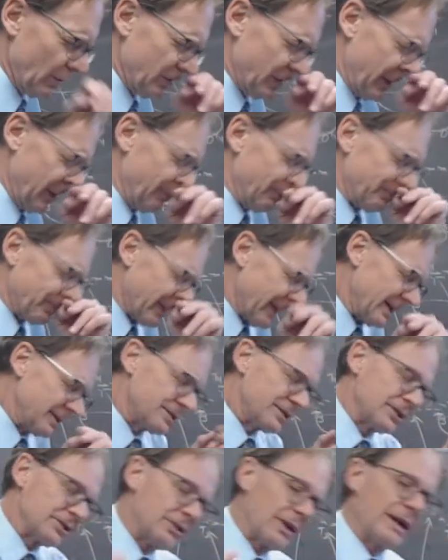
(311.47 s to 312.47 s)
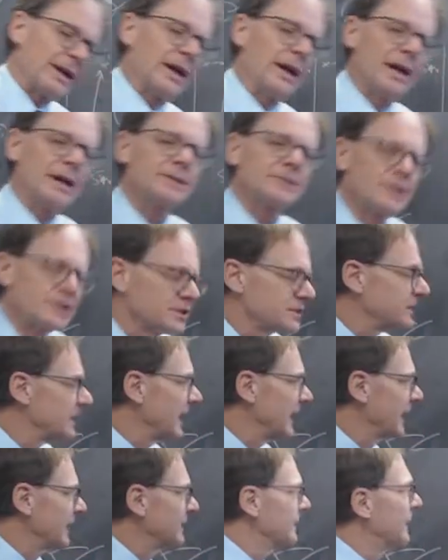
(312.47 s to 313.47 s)
goals here is to try to
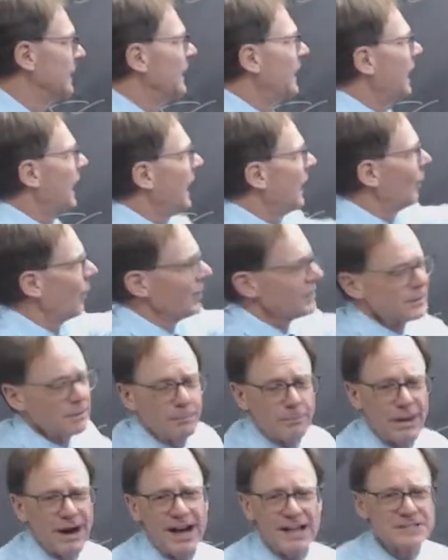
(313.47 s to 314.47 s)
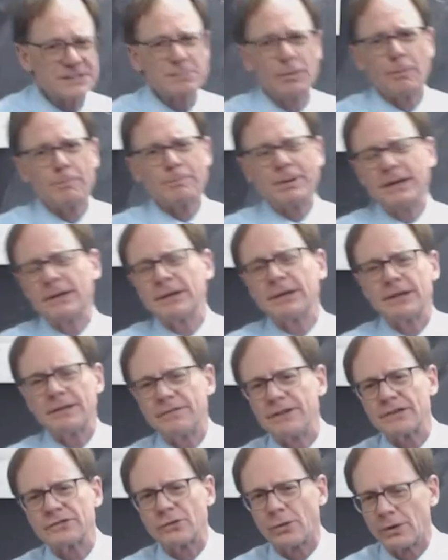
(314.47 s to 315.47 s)
understand uh, what the possible period
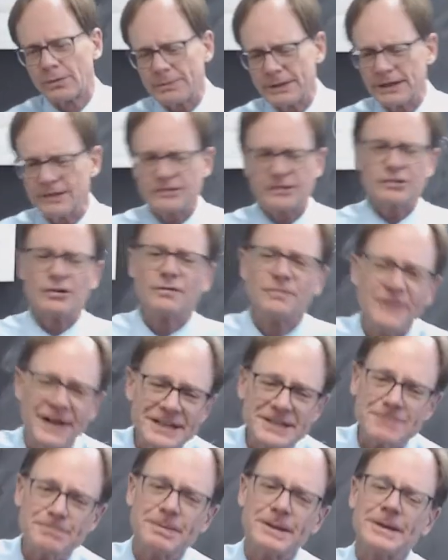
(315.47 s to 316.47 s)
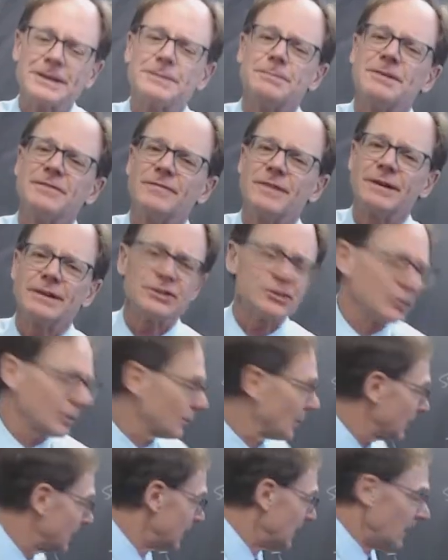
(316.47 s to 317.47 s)
of this orbit is, and you'll find the period to be very
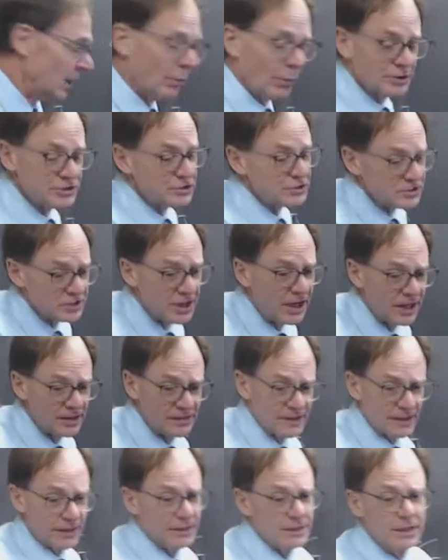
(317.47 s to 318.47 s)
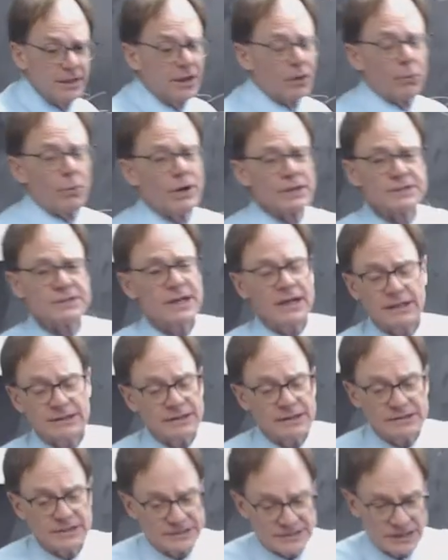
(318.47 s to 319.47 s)
short. What, you saw there was, as
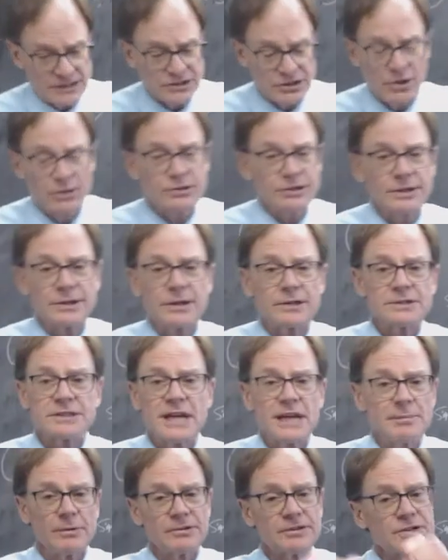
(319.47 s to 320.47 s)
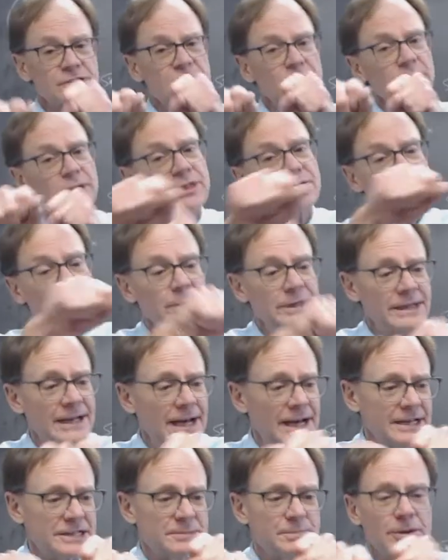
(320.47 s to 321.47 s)
I, as I showed you in those tables, there's only three
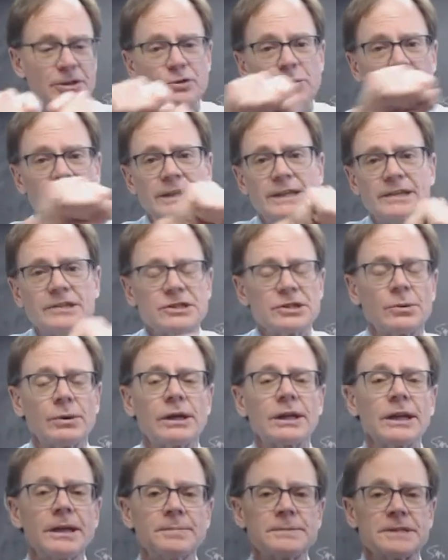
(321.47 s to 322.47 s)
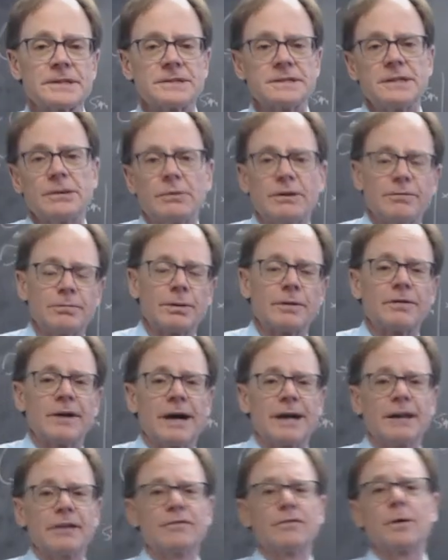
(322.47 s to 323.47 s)
days between these two eclipses that we've
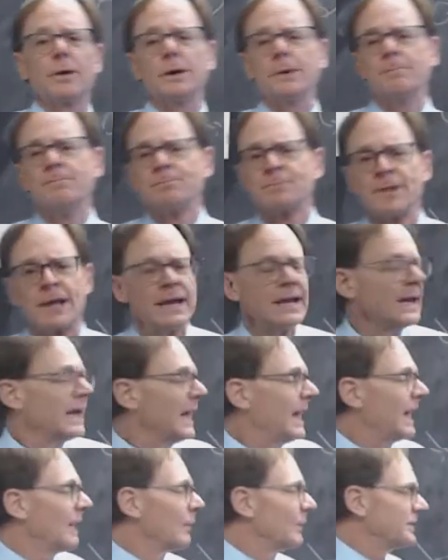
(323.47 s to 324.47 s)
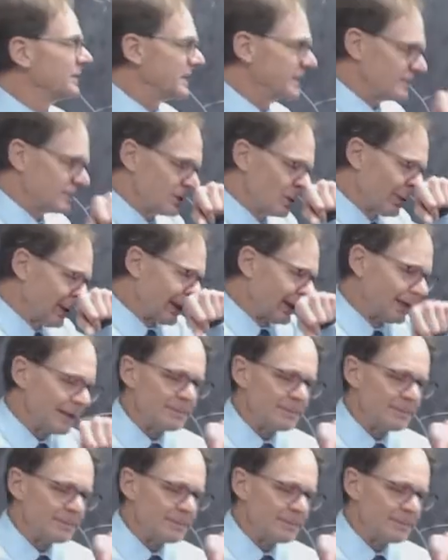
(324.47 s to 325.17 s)
provided for you. And with these two